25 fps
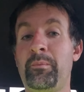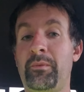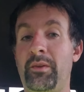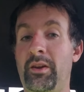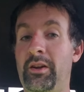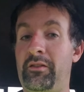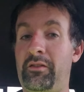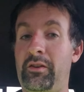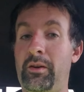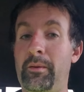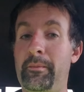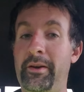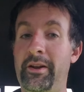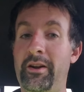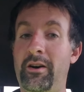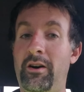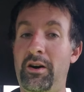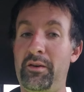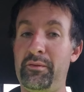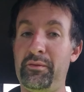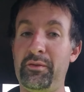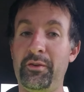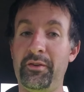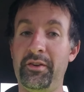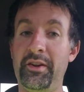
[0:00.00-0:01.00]
it's going to be an
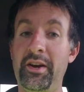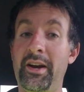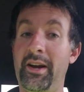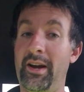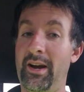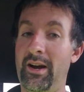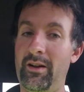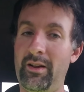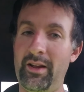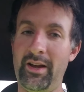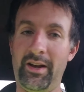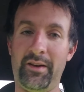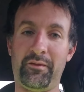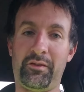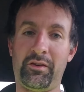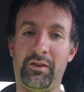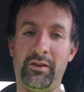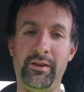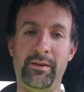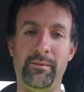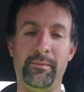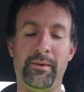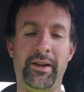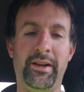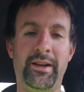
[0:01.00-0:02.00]
awful day. I'll have to
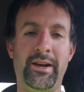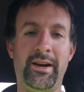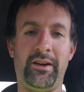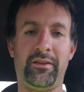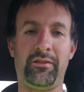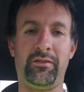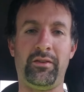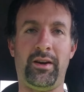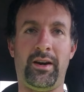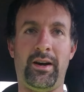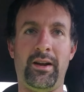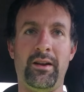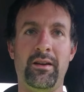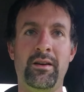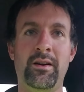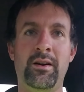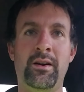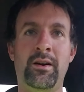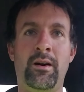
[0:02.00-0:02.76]
clean my decks out,